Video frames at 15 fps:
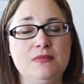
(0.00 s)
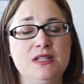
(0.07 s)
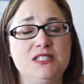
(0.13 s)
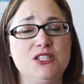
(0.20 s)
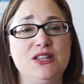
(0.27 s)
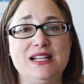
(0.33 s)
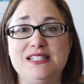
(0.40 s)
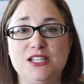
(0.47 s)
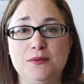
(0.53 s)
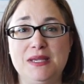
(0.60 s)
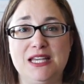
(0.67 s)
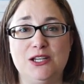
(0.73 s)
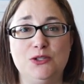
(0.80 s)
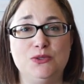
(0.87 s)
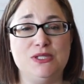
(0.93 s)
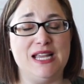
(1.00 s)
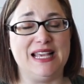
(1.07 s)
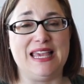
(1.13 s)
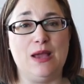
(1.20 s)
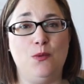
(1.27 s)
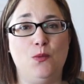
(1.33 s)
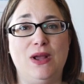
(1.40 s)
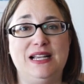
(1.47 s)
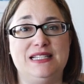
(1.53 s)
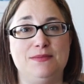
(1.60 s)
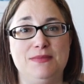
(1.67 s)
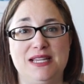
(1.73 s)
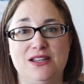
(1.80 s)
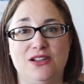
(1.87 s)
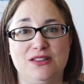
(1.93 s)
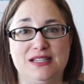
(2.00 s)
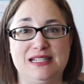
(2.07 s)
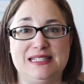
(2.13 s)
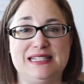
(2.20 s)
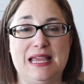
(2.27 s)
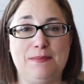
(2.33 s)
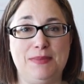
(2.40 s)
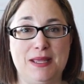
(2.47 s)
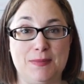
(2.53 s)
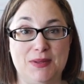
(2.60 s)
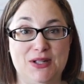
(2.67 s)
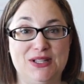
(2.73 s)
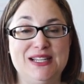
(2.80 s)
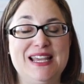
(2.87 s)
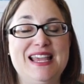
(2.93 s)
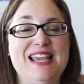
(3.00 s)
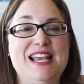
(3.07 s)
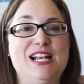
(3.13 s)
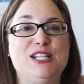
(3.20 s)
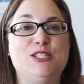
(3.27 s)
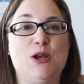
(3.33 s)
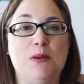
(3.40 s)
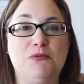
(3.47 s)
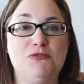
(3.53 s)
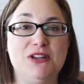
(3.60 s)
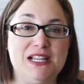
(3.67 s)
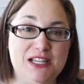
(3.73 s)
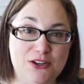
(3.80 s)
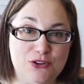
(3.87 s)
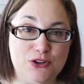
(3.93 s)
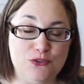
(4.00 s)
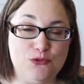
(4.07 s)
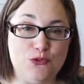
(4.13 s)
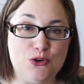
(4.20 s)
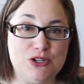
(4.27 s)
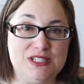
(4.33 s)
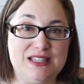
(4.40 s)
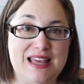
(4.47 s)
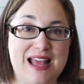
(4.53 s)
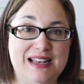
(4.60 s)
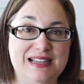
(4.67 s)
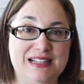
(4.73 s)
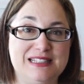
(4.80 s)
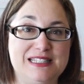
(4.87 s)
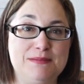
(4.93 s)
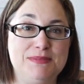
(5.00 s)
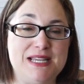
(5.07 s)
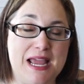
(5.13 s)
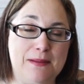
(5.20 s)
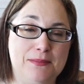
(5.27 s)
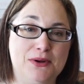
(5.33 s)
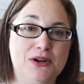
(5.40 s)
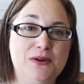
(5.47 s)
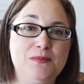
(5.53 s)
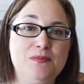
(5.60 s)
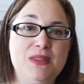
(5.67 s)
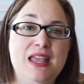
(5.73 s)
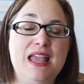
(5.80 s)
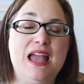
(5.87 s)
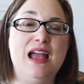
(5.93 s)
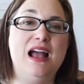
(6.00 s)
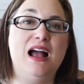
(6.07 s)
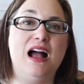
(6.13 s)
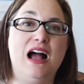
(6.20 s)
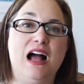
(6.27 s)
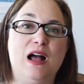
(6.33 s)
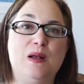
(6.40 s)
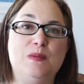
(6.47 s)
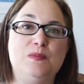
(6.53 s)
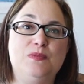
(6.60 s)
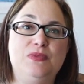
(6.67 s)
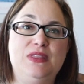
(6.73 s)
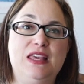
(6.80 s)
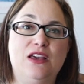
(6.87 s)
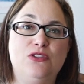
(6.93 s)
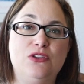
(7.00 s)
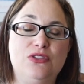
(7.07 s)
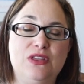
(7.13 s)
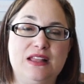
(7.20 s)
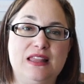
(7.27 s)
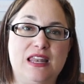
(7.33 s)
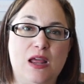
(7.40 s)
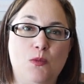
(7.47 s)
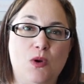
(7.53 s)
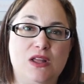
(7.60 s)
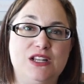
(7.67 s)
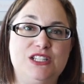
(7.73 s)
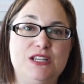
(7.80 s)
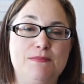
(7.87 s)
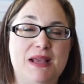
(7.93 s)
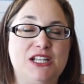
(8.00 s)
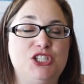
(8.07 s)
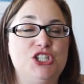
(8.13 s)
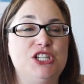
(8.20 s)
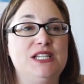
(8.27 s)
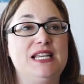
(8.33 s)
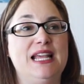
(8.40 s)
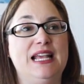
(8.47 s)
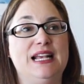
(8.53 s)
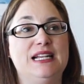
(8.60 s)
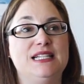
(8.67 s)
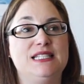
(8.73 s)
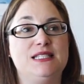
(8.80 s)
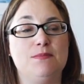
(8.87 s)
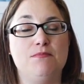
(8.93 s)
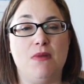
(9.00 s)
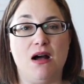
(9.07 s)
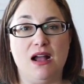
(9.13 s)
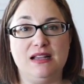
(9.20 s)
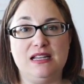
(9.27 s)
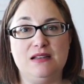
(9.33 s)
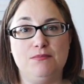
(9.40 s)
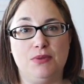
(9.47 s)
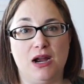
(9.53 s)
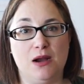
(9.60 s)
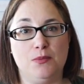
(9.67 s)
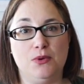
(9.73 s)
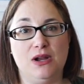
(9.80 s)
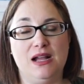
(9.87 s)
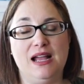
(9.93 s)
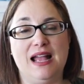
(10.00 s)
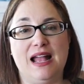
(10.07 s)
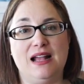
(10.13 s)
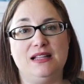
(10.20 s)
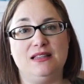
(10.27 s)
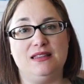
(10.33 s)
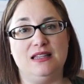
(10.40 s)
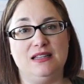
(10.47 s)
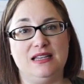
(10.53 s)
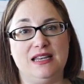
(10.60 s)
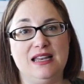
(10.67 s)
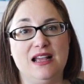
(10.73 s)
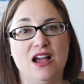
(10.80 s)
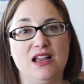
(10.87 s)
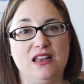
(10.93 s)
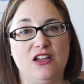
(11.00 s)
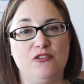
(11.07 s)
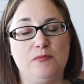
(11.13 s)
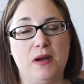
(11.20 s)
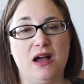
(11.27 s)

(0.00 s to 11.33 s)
So that's going to be a hoot, and I can't wait to meet all the Knitscape people. So I'm really looking forward to that in September. The other thing that I wanted to mention is mine and Barbara at the Knitting I Love